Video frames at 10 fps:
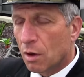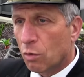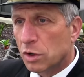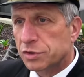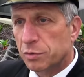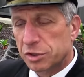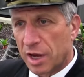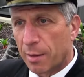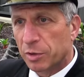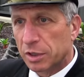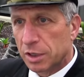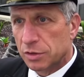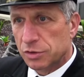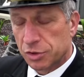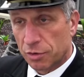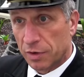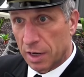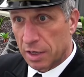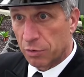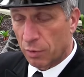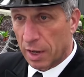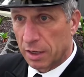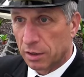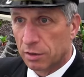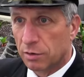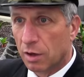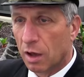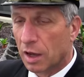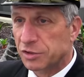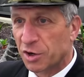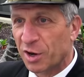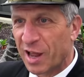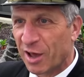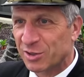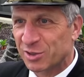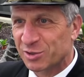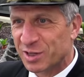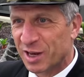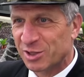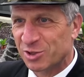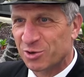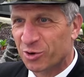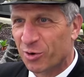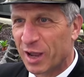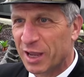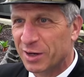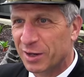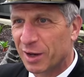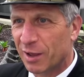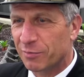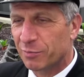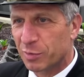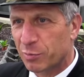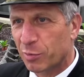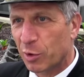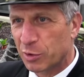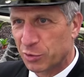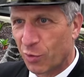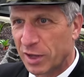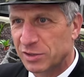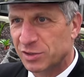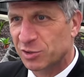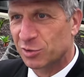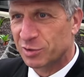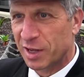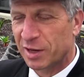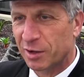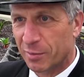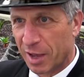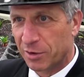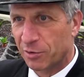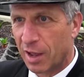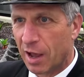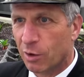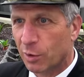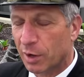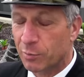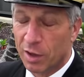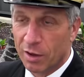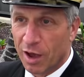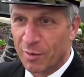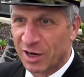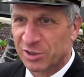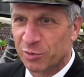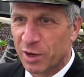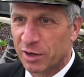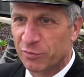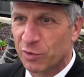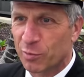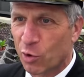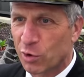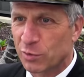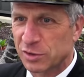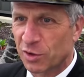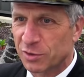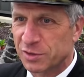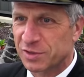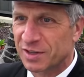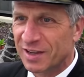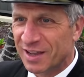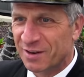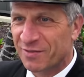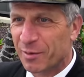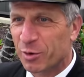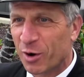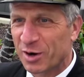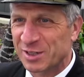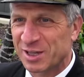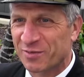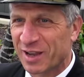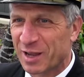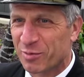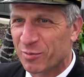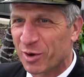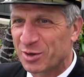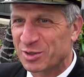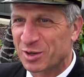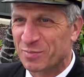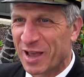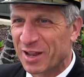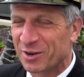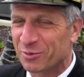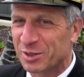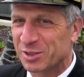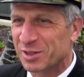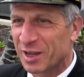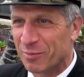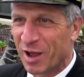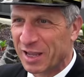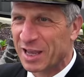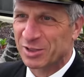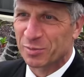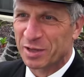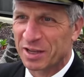Well, so a chaplain can serve at any rank. I started out as a lieutenant junior grade, and I've been promoted twice to lieutenant commander now, and I'm actually waiting for the board results in February to see if I get promoted to commander, which in my case